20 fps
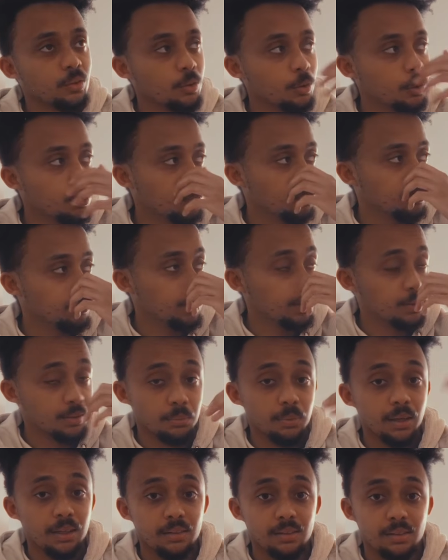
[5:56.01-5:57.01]
or it's
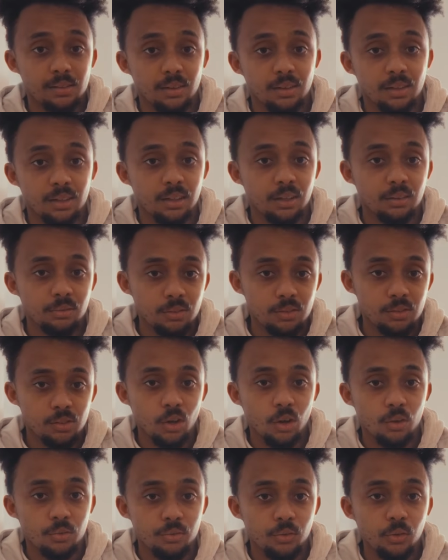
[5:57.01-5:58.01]
going to be slightly
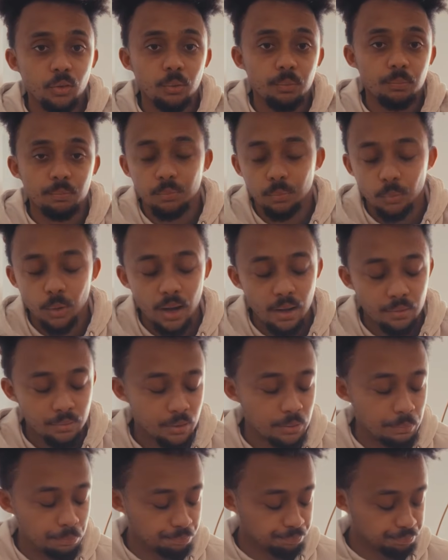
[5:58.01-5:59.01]
soft or whatever.